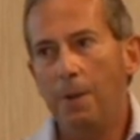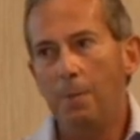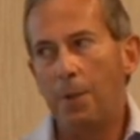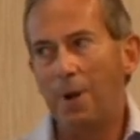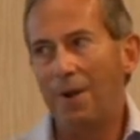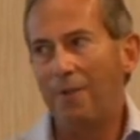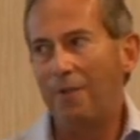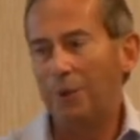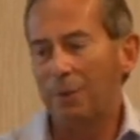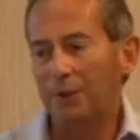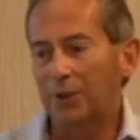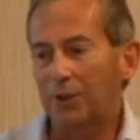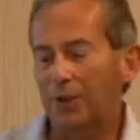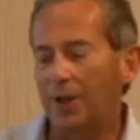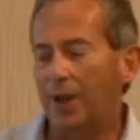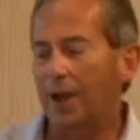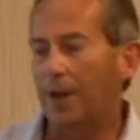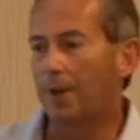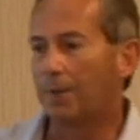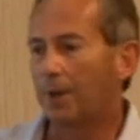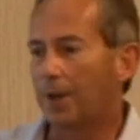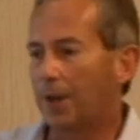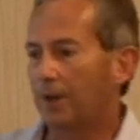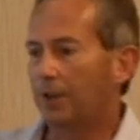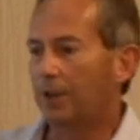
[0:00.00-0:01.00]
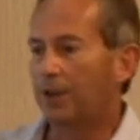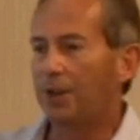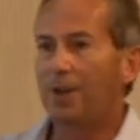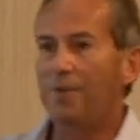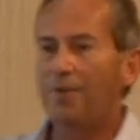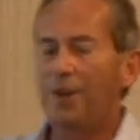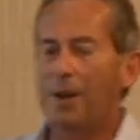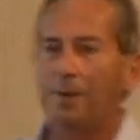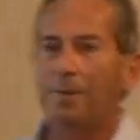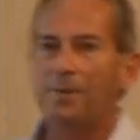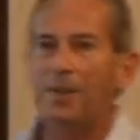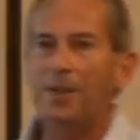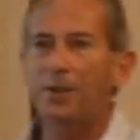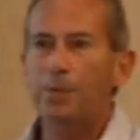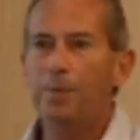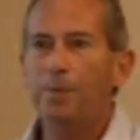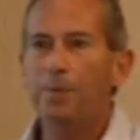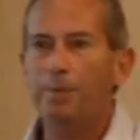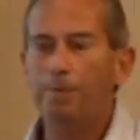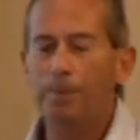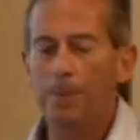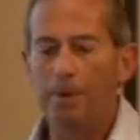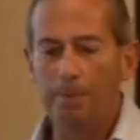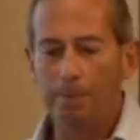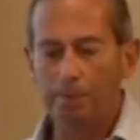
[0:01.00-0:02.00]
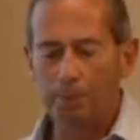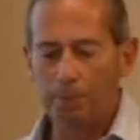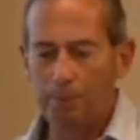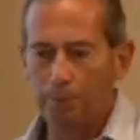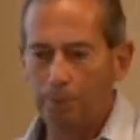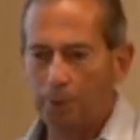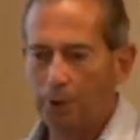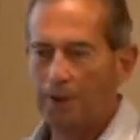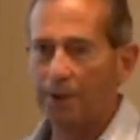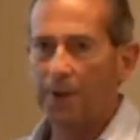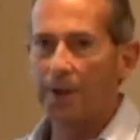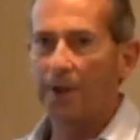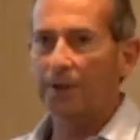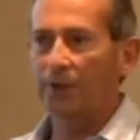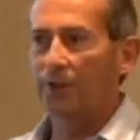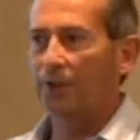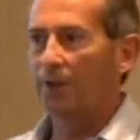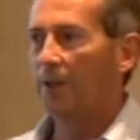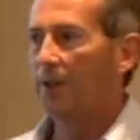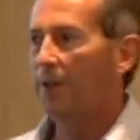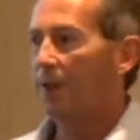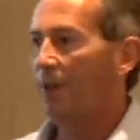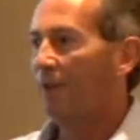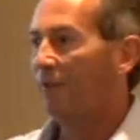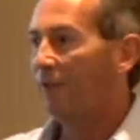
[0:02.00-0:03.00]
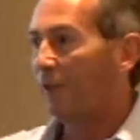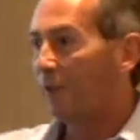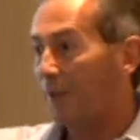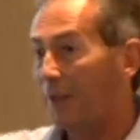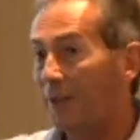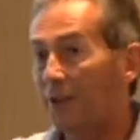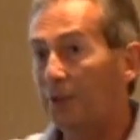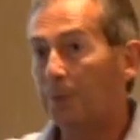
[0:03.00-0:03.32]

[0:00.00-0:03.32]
But if you were saying I'm going to develop this product for